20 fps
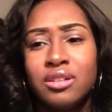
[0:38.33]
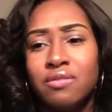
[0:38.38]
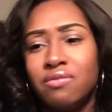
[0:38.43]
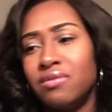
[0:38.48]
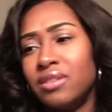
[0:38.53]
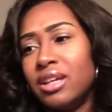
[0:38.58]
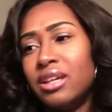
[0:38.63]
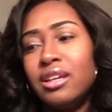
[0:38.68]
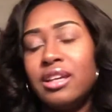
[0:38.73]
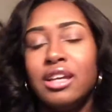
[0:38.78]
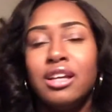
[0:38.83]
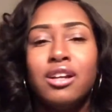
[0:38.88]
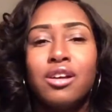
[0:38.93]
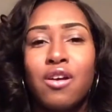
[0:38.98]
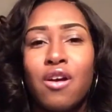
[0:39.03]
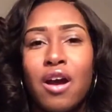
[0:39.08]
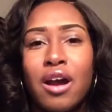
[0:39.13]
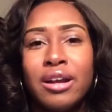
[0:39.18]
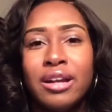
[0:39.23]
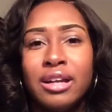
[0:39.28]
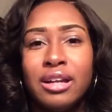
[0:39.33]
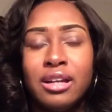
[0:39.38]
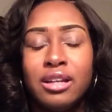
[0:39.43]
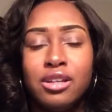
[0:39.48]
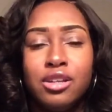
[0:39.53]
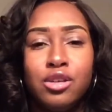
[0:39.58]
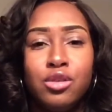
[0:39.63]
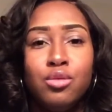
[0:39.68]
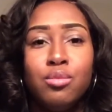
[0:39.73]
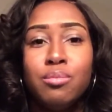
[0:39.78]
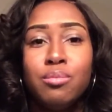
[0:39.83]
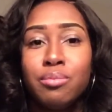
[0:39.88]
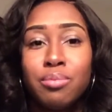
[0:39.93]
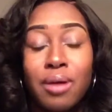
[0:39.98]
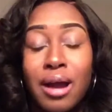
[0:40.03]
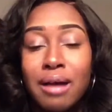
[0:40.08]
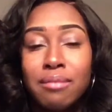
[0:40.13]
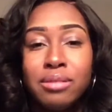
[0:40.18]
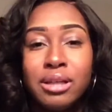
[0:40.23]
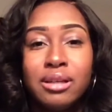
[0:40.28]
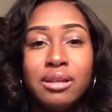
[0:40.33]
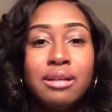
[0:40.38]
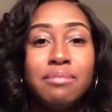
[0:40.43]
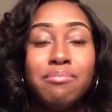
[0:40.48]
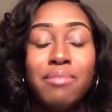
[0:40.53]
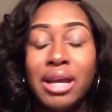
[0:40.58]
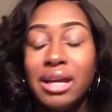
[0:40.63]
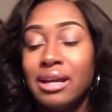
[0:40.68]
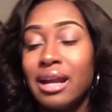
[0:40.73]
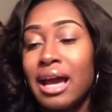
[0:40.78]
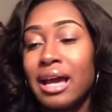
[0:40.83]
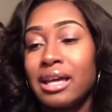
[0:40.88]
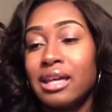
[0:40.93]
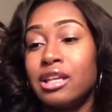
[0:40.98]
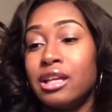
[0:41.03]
in kindergarten and you probably may not